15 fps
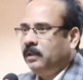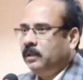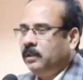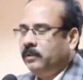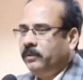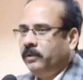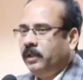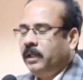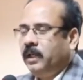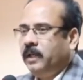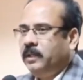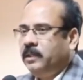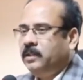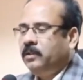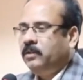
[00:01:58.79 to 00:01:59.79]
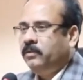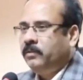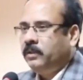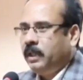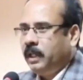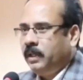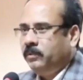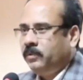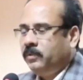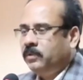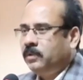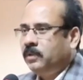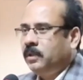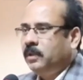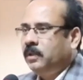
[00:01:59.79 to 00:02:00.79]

For addition of names